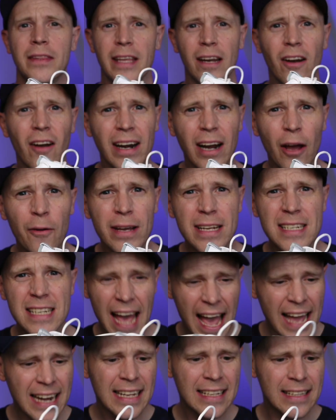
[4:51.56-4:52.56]
Did I
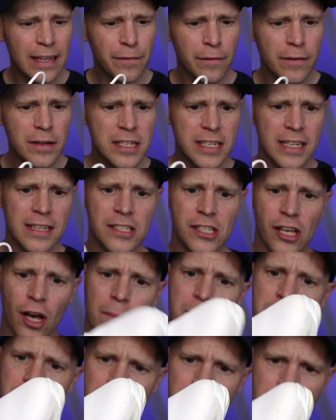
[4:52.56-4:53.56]
notice any difference in
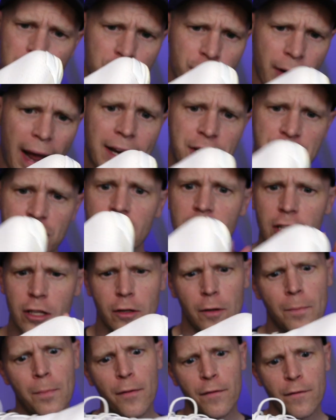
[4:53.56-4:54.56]
terms of the traction
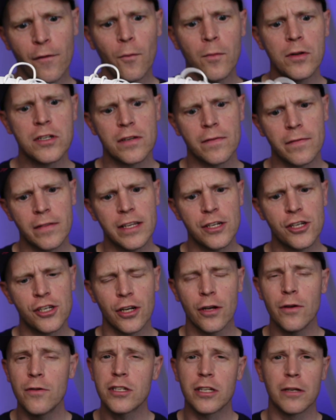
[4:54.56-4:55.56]
and the performance of these
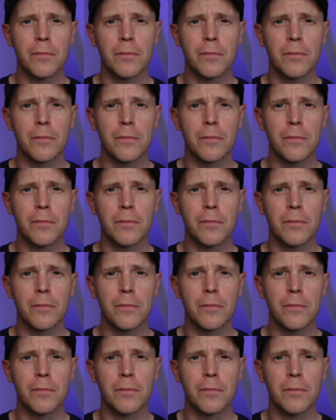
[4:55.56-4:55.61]
shoes